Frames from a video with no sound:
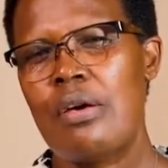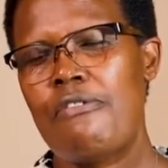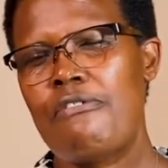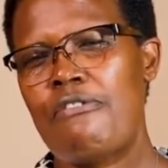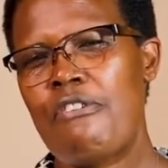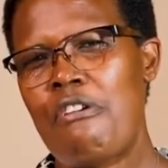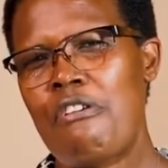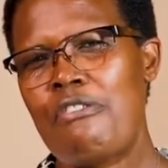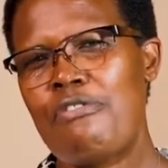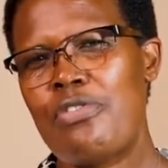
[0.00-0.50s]

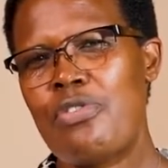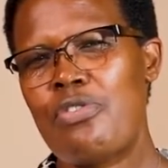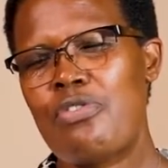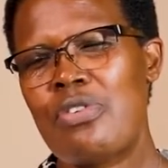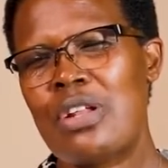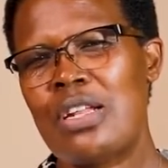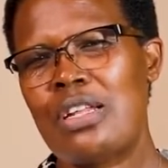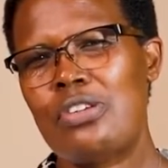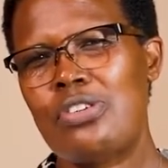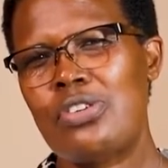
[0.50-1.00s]
Very few
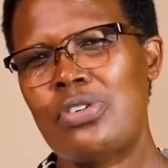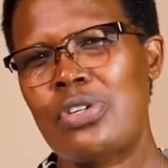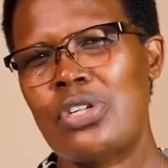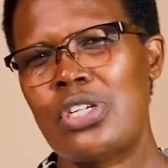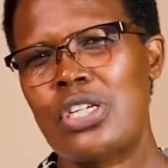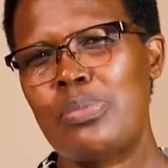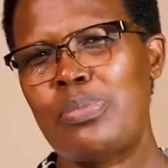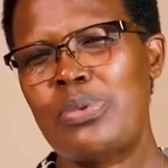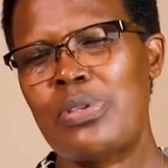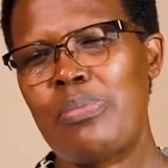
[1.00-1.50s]

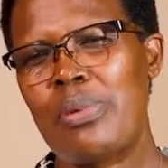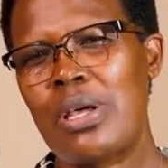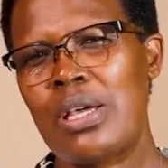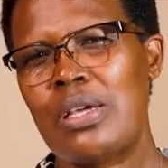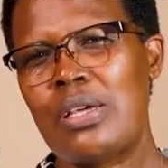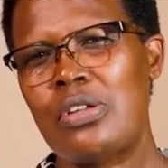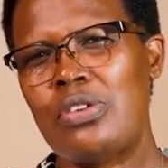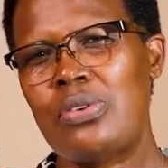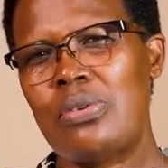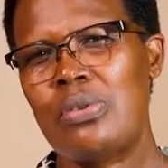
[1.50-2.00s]
relationships
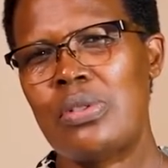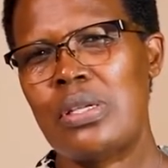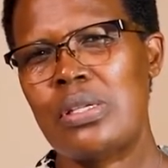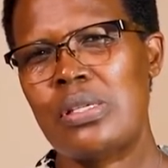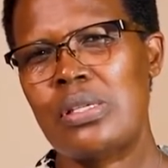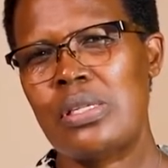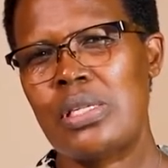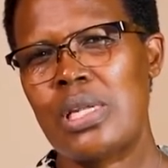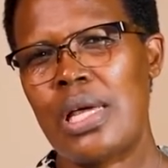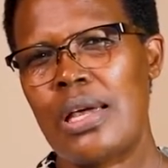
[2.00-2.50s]
make it to
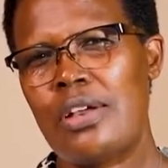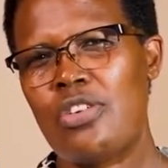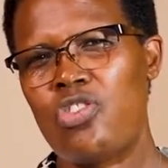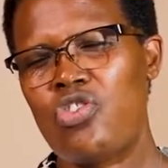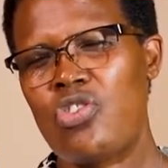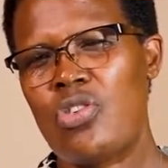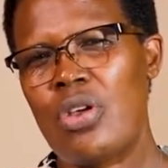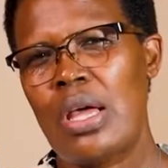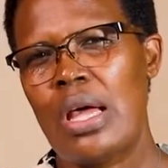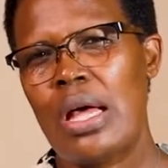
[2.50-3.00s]
this
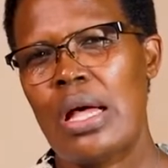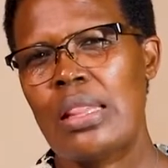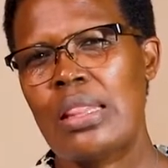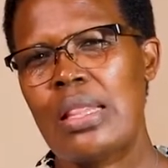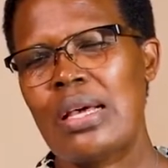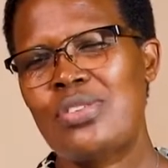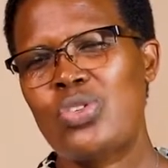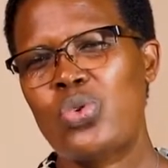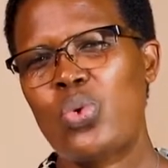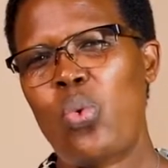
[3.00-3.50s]
stage.
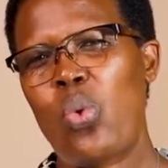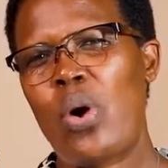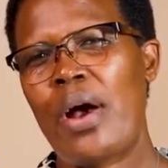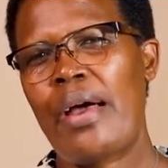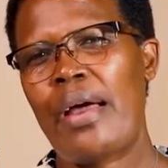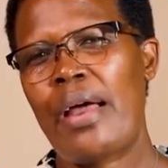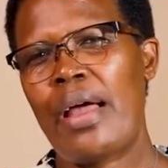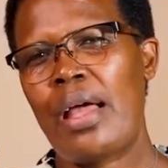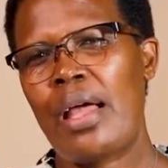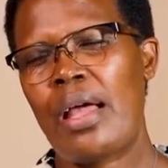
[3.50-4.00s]
That's
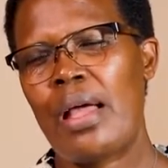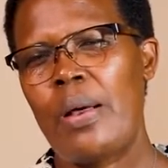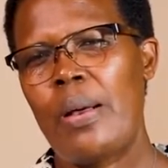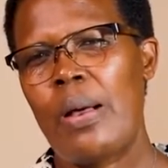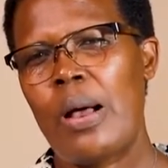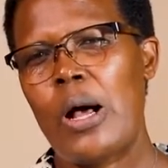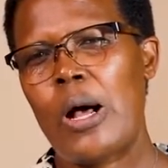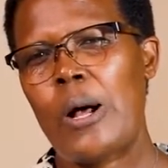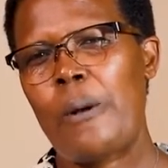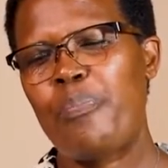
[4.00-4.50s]
why
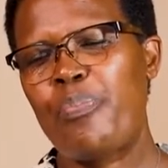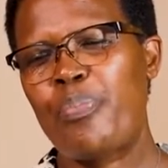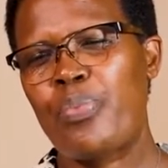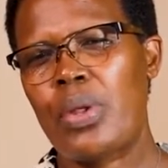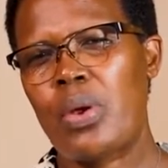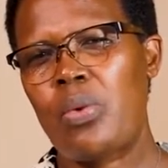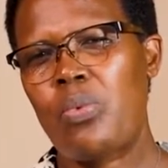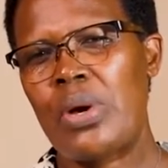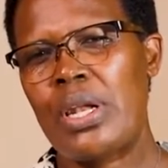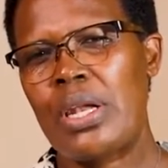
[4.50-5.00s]

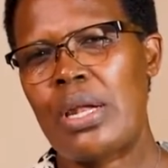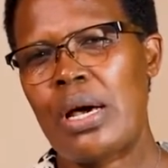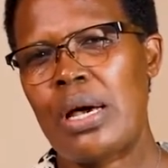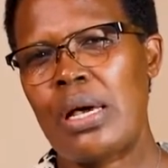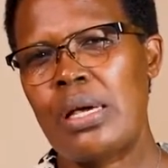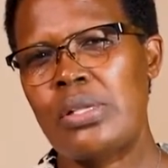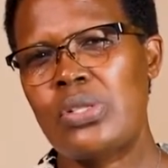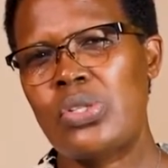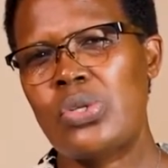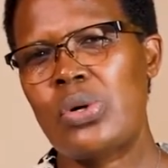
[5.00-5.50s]
when
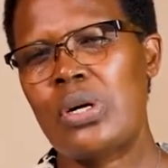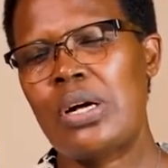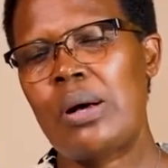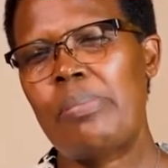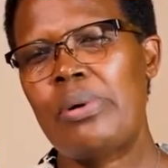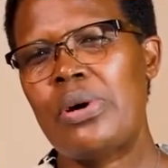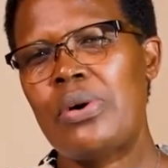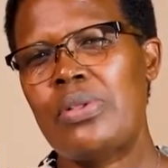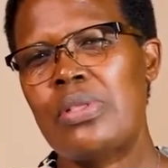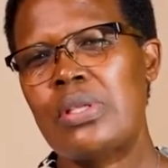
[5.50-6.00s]
I talk
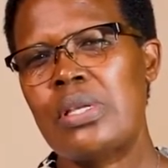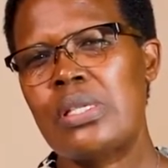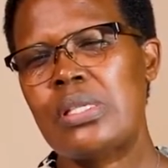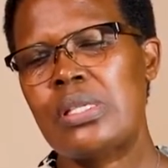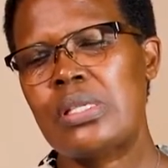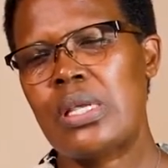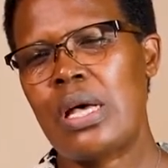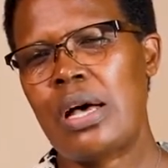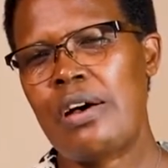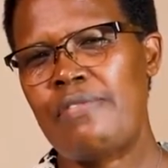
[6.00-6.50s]
about
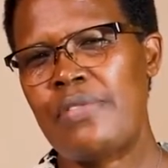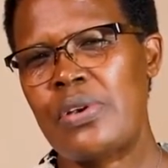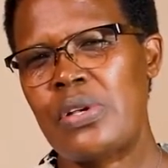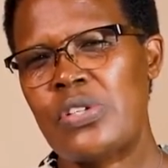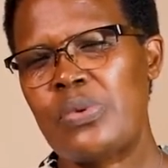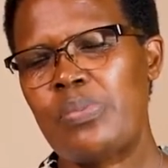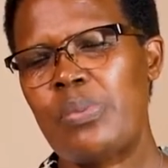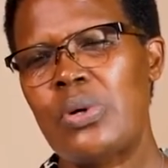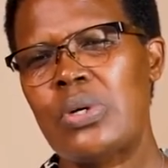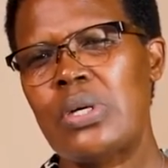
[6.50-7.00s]
this, having
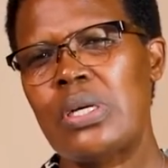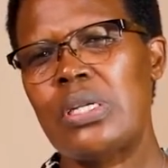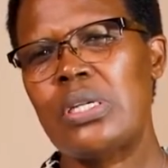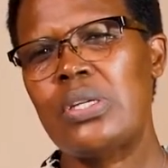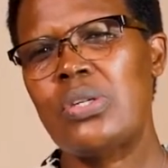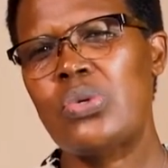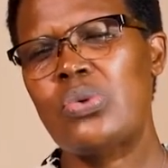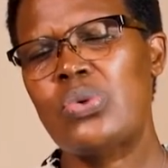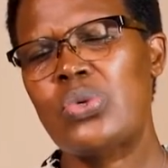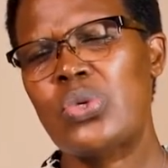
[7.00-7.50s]
spoken
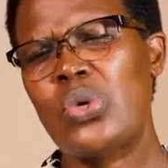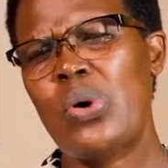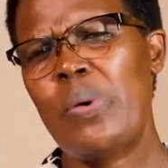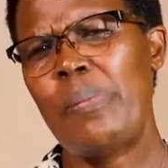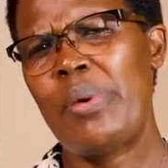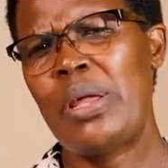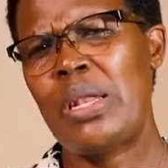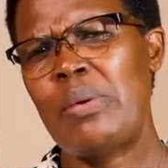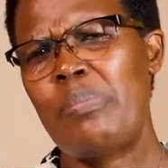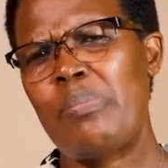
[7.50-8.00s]
into so
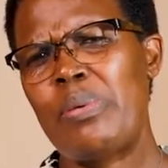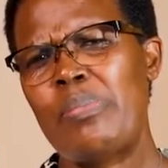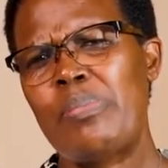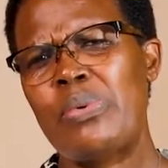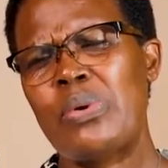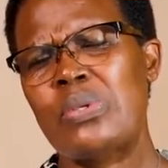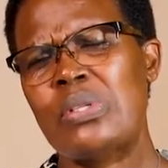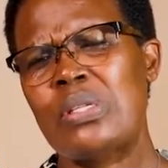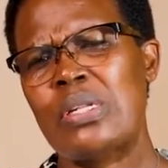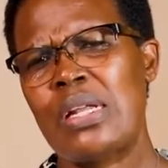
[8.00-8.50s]
many
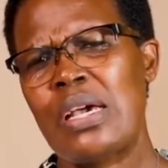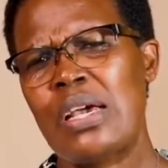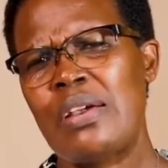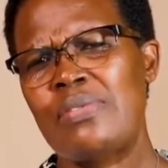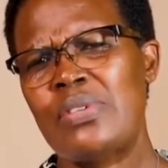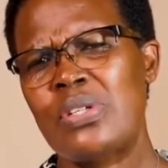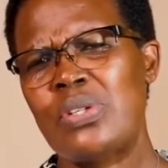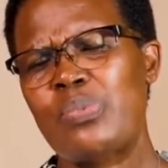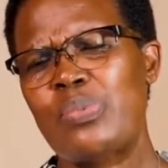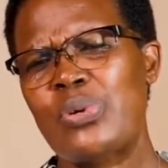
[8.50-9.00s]
people's
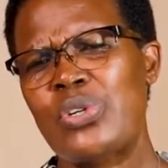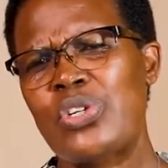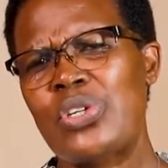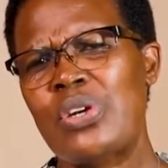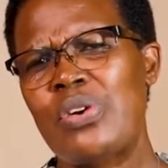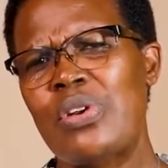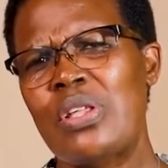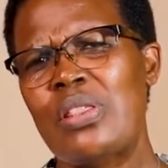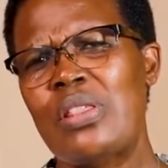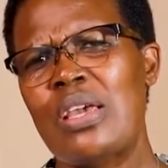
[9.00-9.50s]
lives,
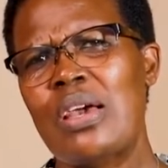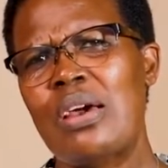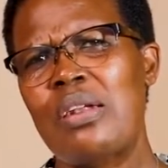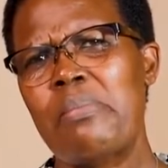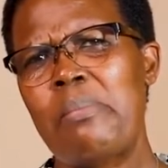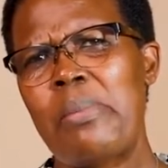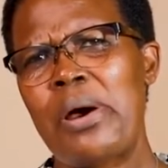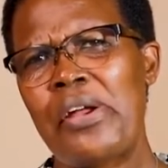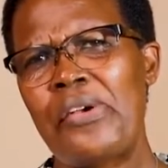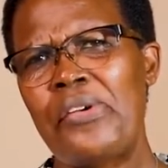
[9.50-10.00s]
especially the
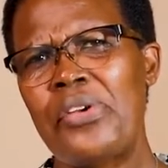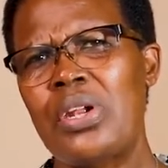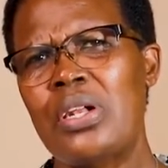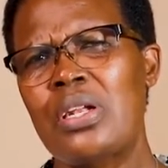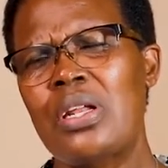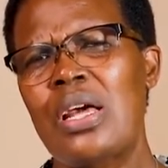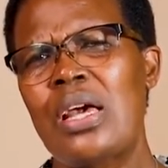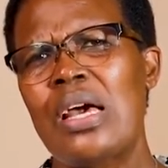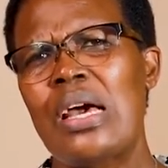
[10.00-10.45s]
unmarried,